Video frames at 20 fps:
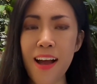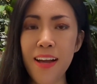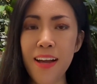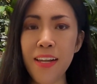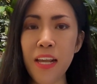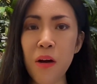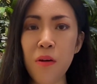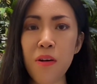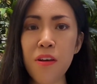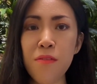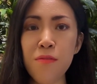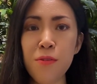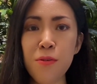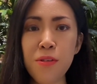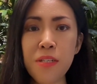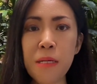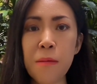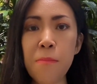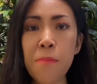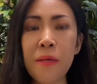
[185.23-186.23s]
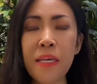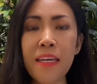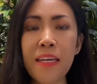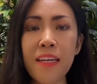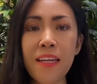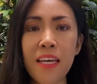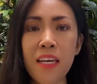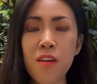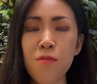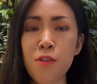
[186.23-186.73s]
Now, if you're
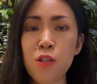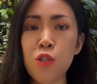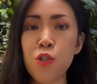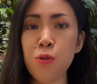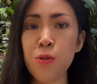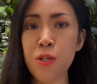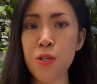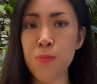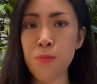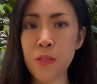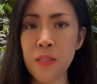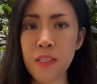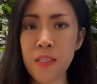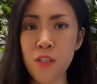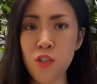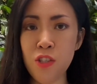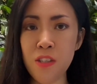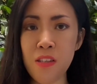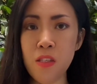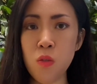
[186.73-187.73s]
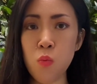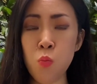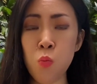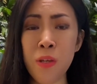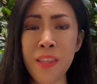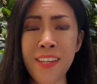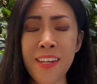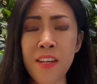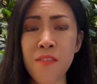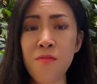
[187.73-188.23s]
competing for junior positions
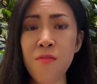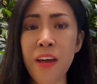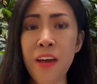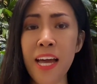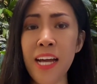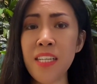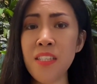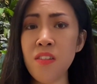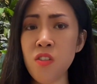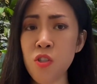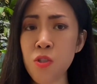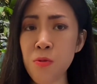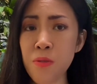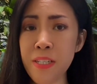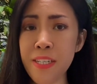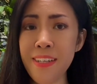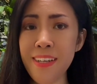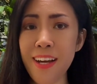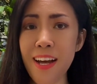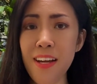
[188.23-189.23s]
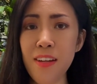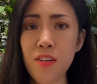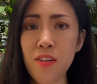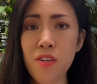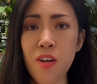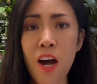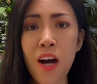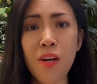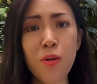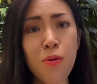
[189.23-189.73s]
with an advanced degree,
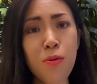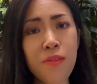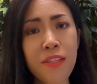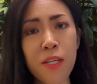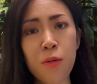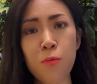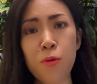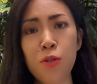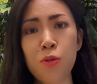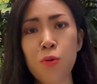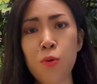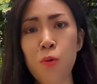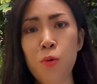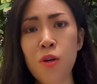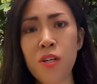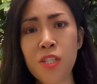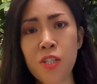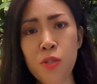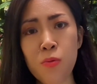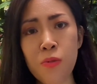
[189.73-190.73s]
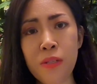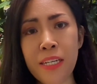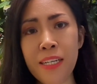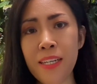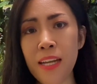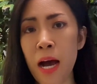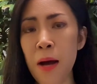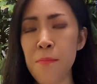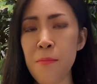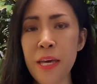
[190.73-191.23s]
not only will your degree
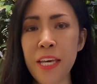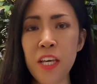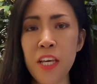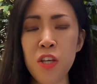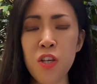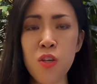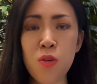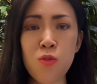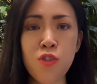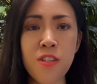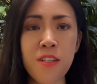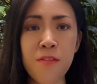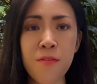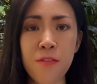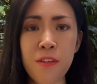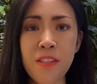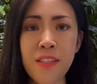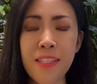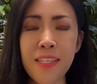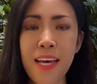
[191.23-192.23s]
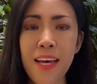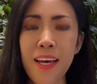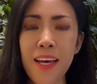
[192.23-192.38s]
not make a huge difference,